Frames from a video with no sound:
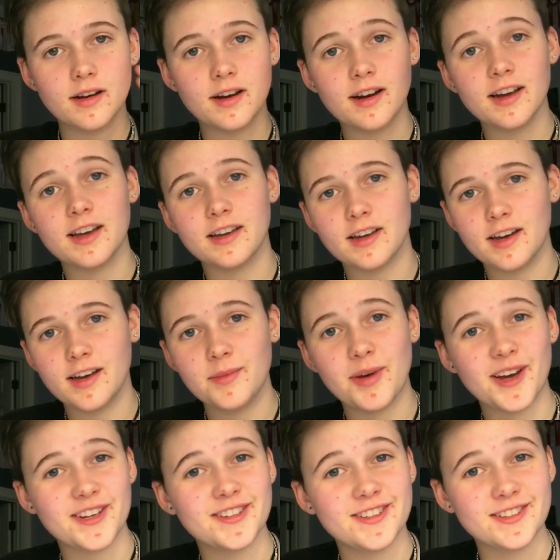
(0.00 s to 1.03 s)
Hi,
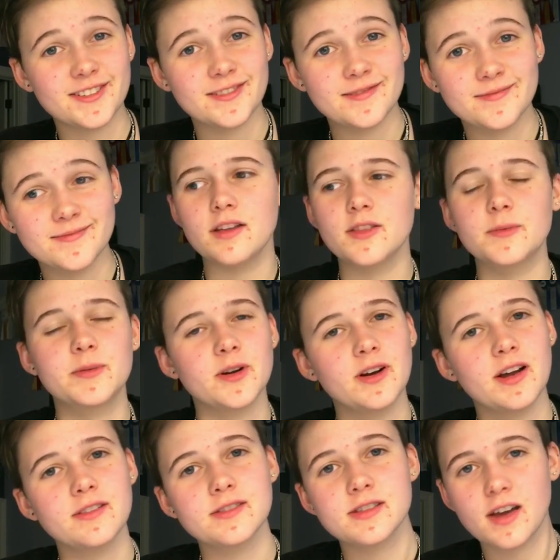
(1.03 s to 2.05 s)
I'm Ashton. The
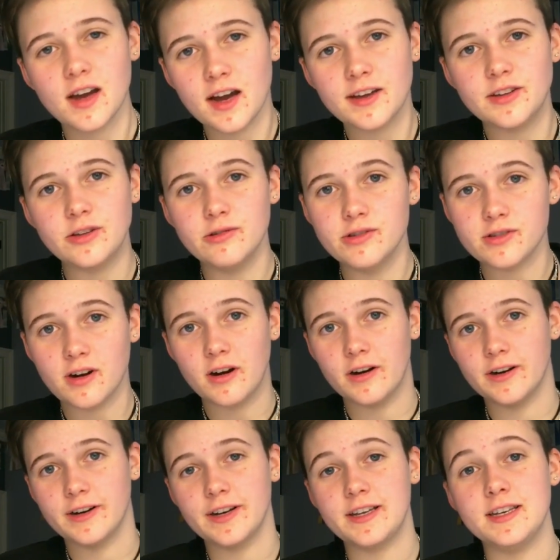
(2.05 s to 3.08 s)
pronouns that I use
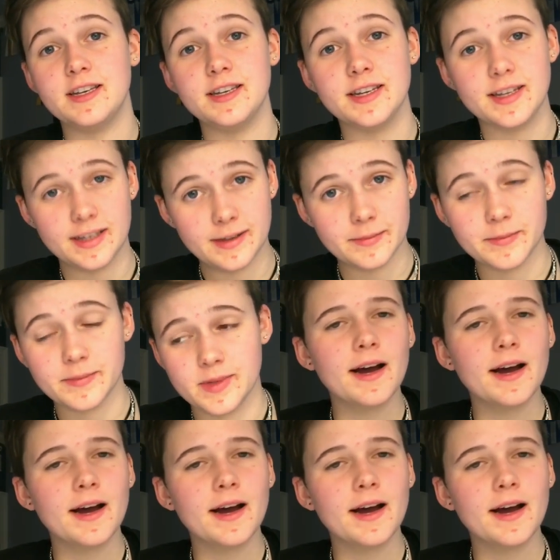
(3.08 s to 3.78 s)
are he, him.